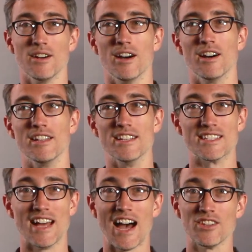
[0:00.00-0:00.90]
It is
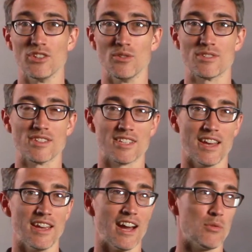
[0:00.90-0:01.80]
not used to
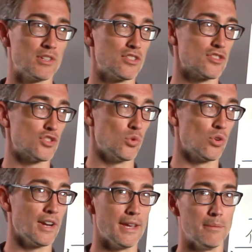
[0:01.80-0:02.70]
say, I went to the
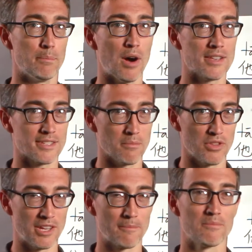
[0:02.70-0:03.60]
store and bought
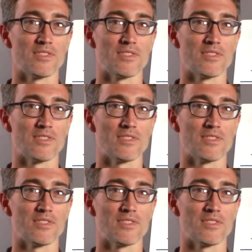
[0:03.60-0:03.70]
something.